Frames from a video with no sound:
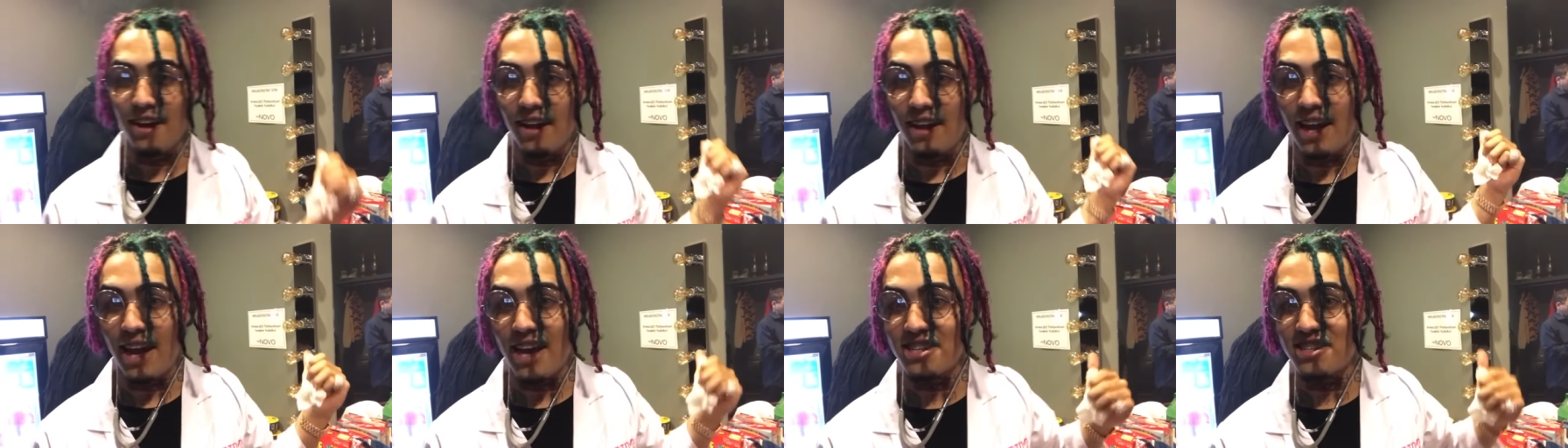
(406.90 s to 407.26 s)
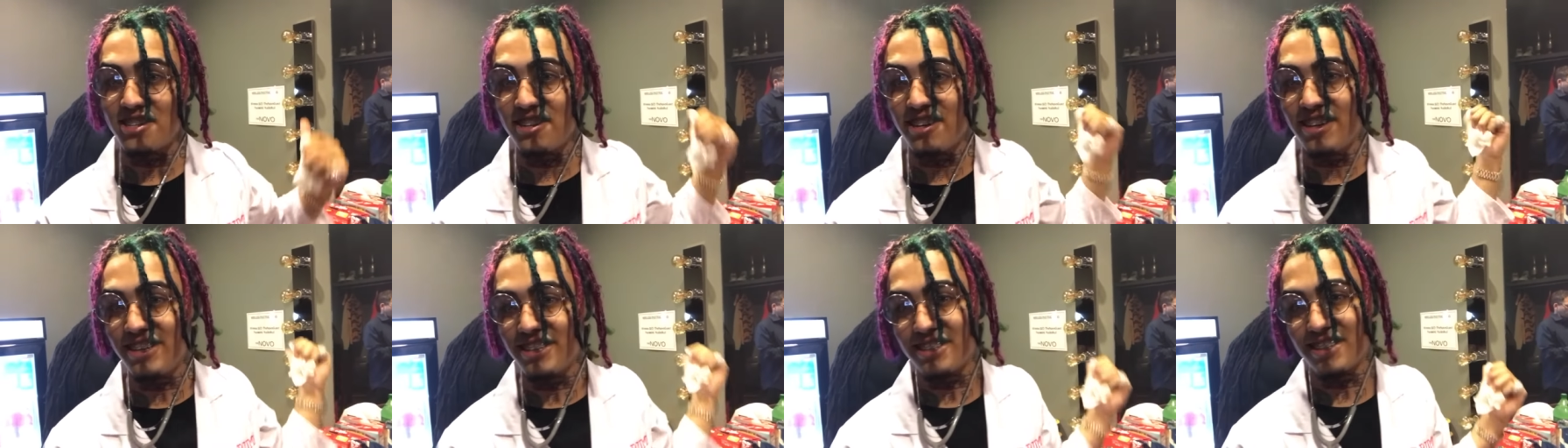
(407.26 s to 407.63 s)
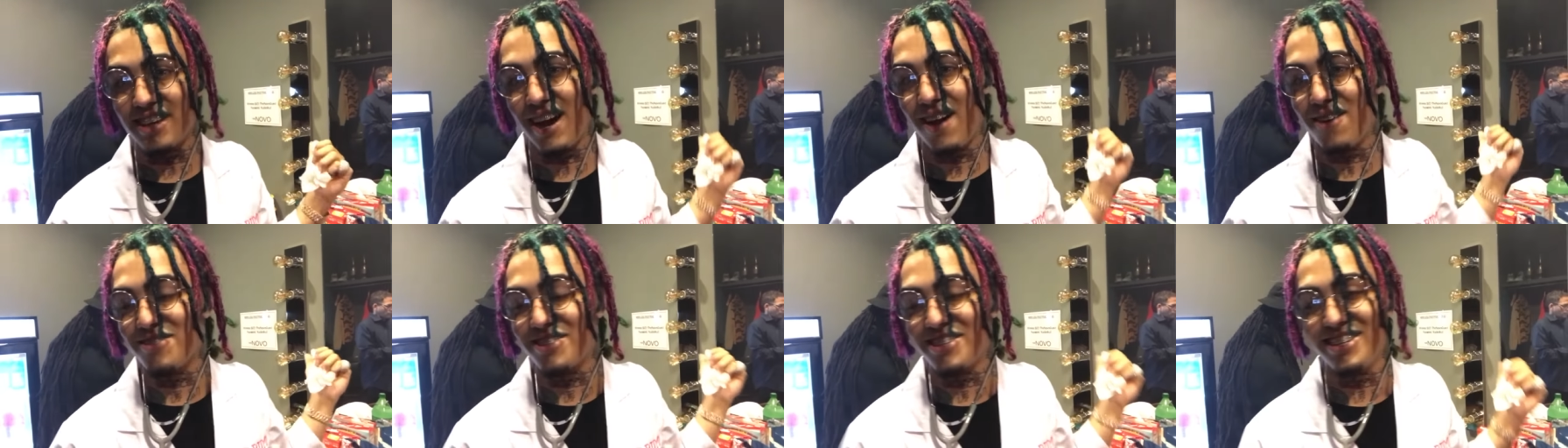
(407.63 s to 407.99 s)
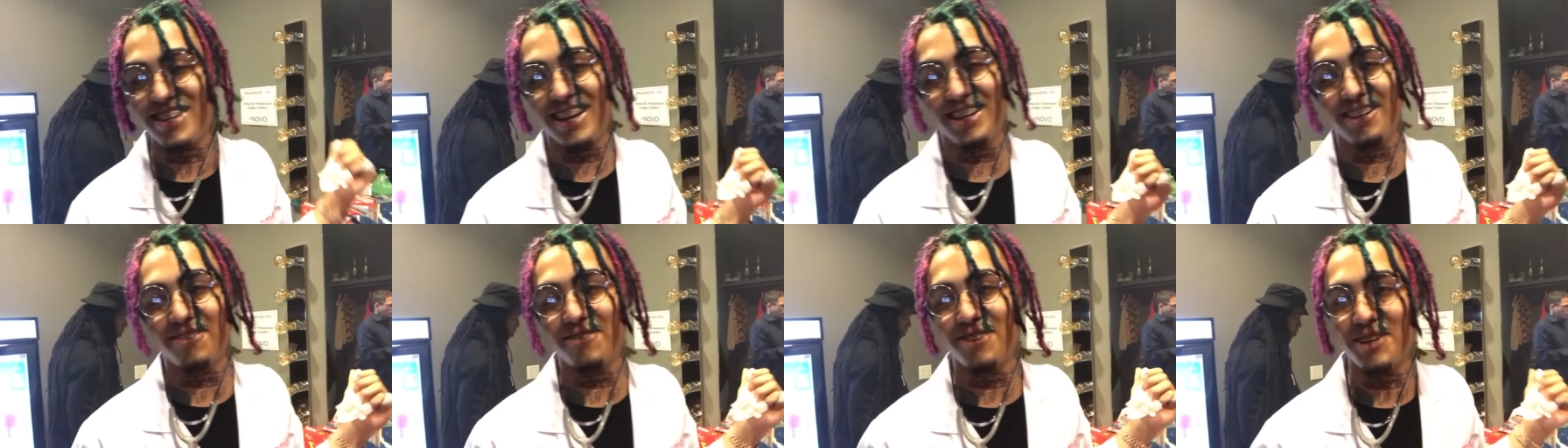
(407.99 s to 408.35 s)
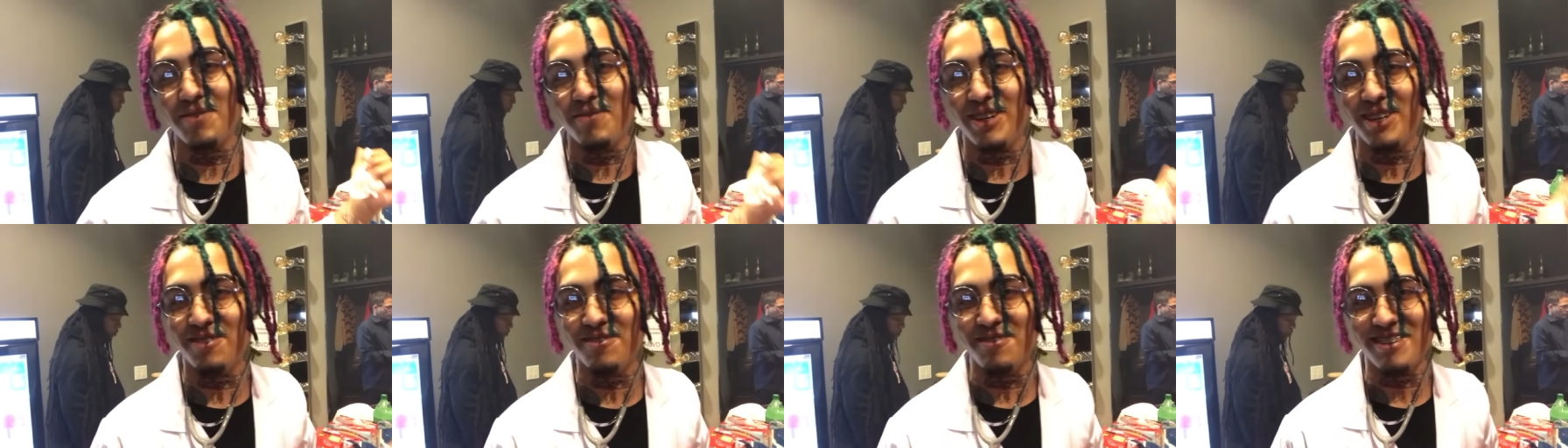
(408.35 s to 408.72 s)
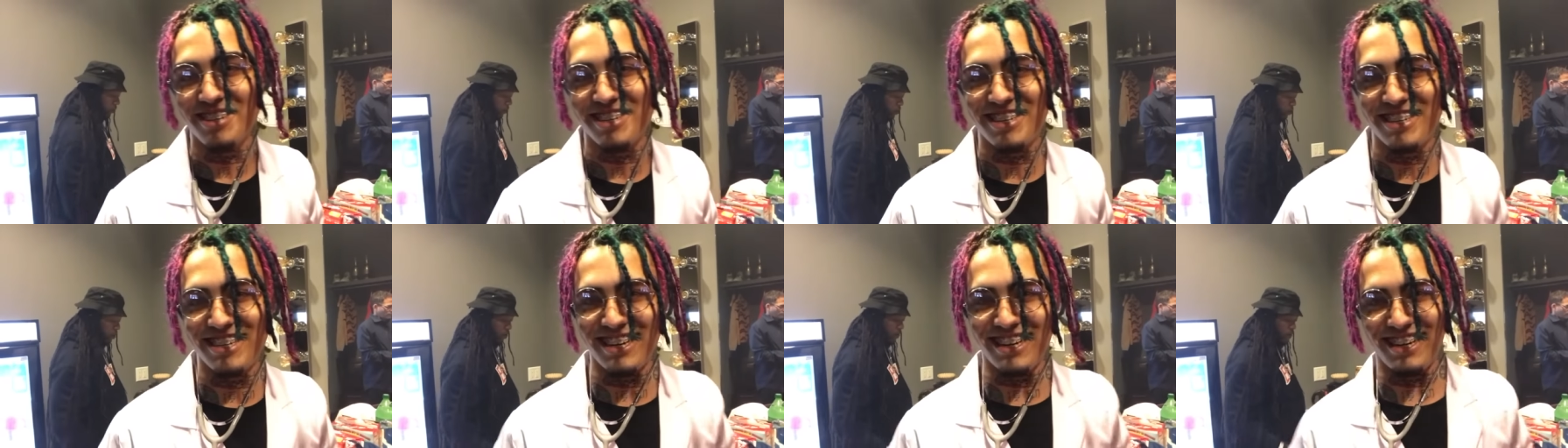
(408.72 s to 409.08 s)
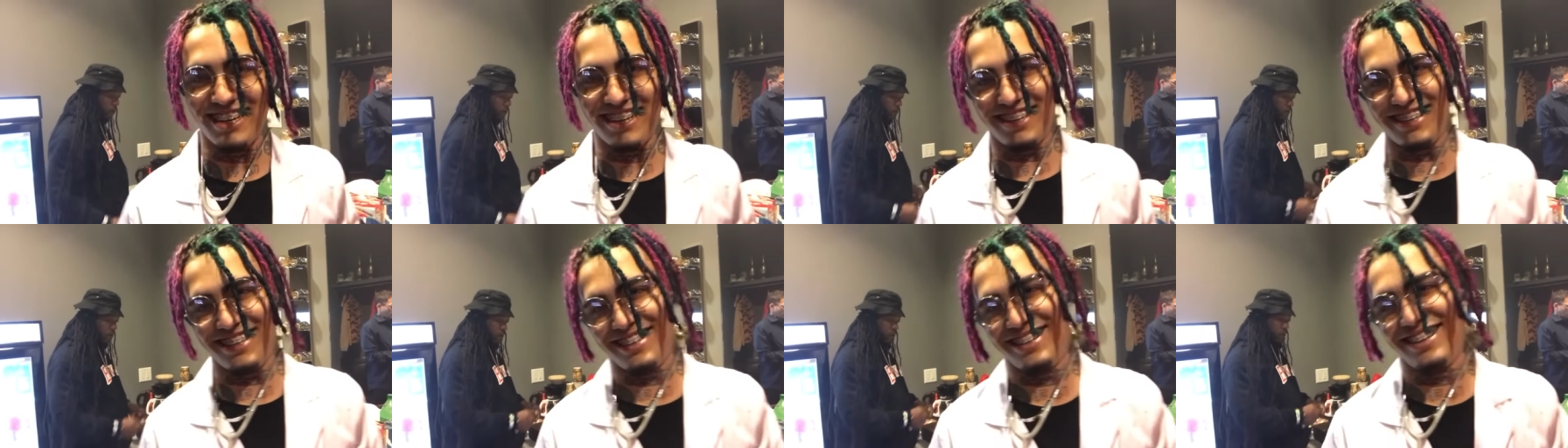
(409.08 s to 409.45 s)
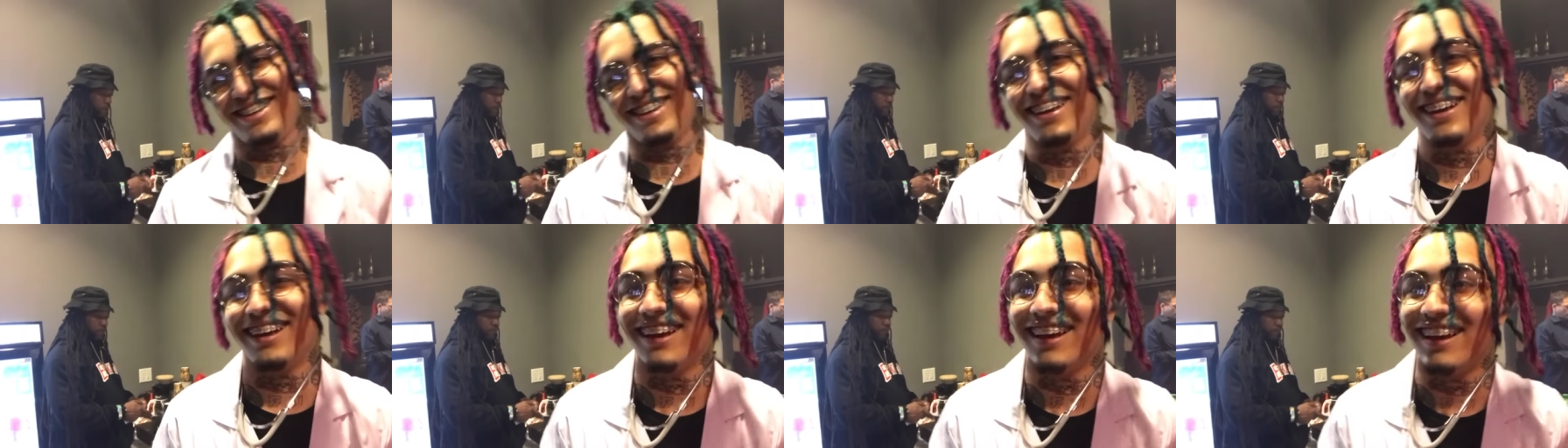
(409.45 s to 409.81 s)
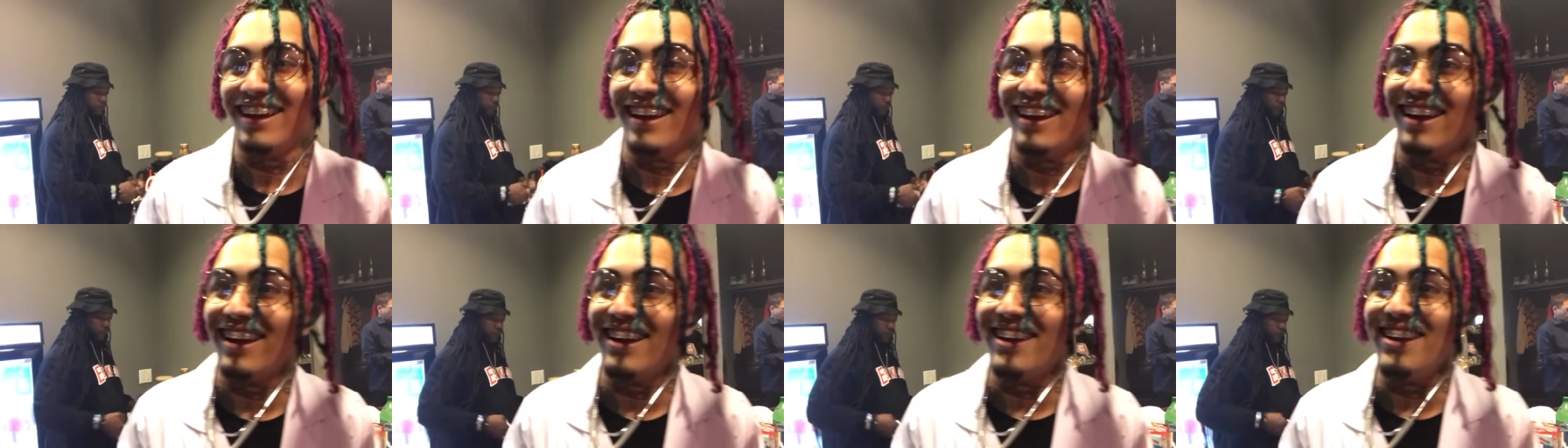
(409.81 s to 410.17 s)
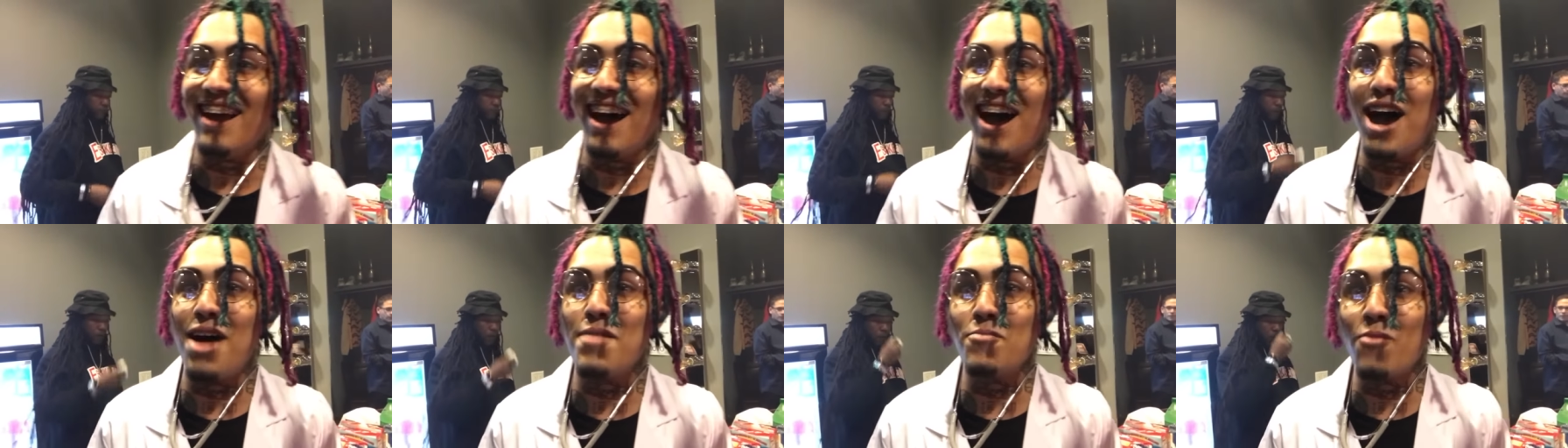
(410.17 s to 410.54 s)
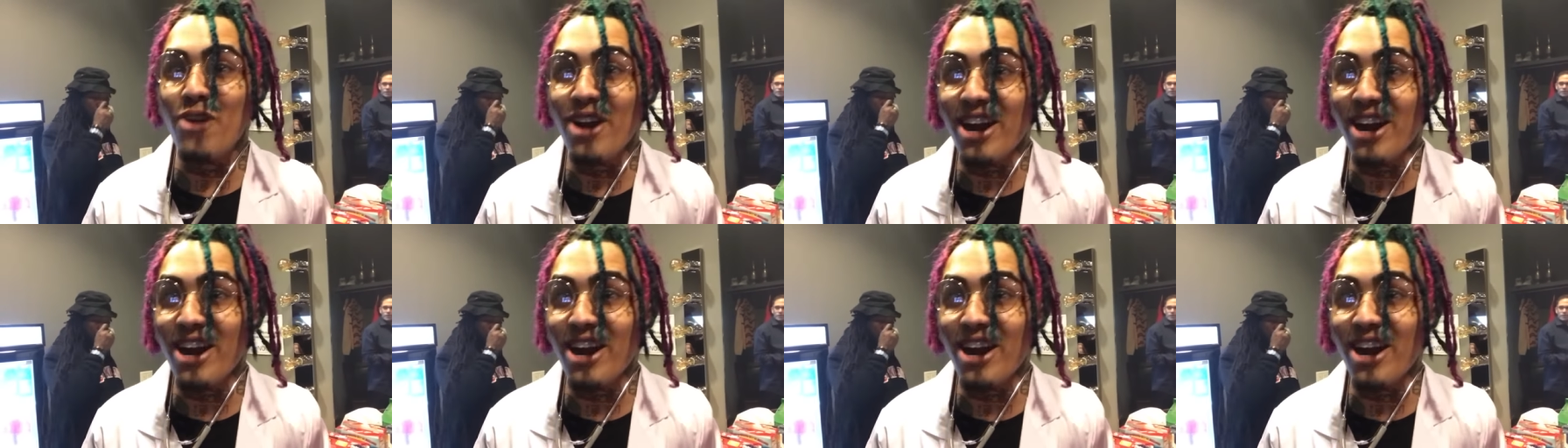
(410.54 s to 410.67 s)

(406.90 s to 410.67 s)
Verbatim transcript: Last year this time, I'm sitting at the crib ain't doing shit. Now I'm